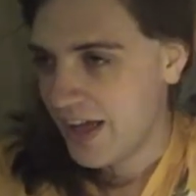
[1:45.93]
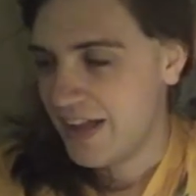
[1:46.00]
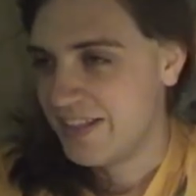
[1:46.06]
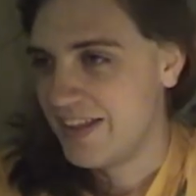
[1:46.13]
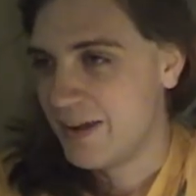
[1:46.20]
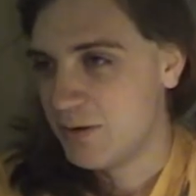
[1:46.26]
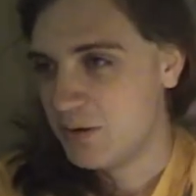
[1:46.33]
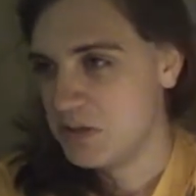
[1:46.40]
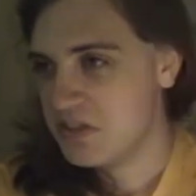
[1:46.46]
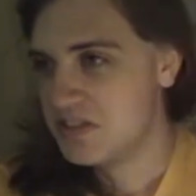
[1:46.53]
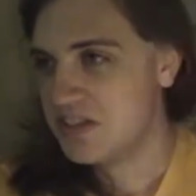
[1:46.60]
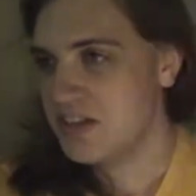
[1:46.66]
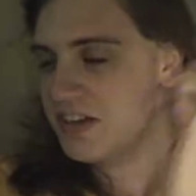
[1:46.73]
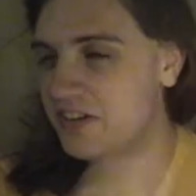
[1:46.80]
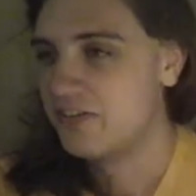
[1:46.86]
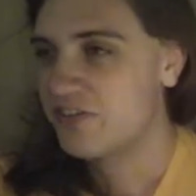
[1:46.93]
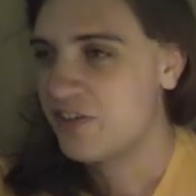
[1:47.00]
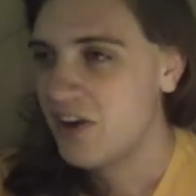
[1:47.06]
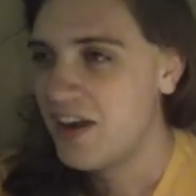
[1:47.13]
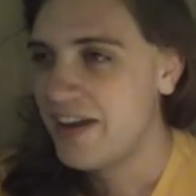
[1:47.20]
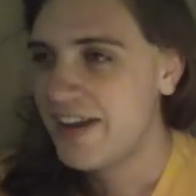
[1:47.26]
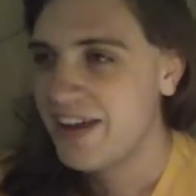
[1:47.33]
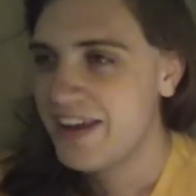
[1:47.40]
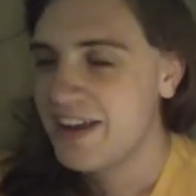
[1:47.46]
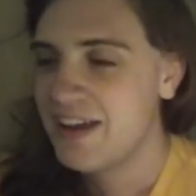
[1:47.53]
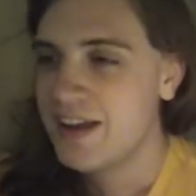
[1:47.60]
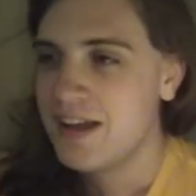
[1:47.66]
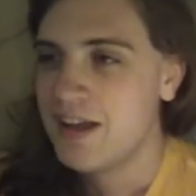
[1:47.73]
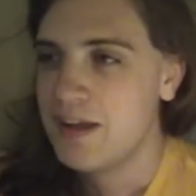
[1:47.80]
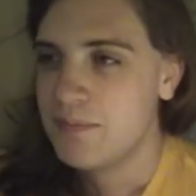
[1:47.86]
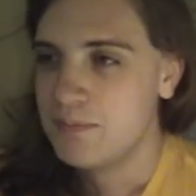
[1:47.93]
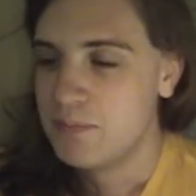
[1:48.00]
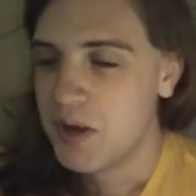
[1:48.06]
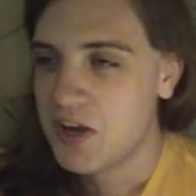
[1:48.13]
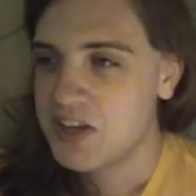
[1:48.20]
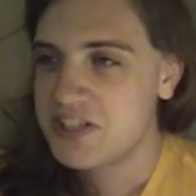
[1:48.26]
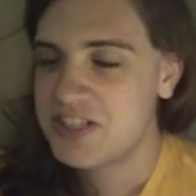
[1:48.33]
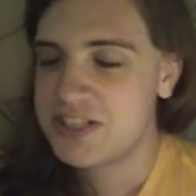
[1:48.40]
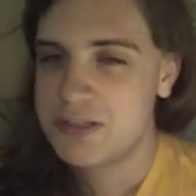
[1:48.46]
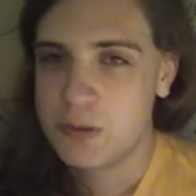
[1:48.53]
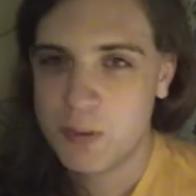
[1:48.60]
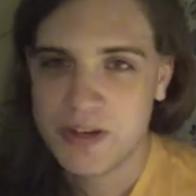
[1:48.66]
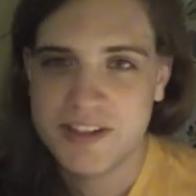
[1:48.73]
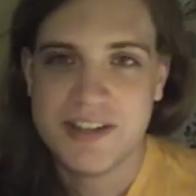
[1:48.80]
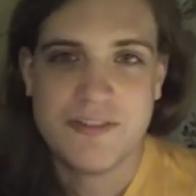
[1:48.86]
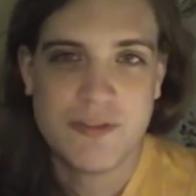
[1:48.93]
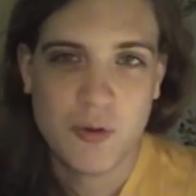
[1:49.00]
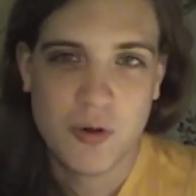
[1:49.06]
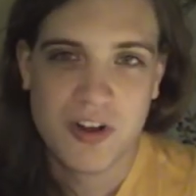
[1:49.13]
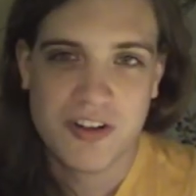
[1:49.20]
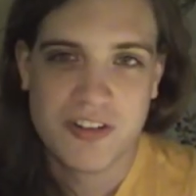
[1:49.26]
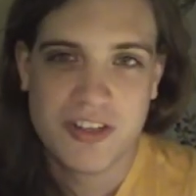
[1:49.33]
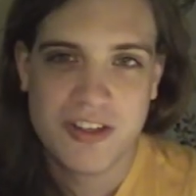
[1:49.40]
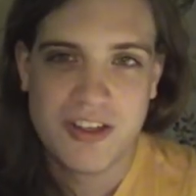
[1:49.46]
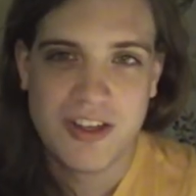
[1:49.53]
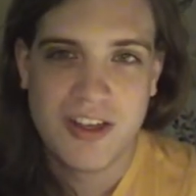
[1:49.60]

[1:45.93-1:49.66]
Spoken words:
and that was Friday, March 24th.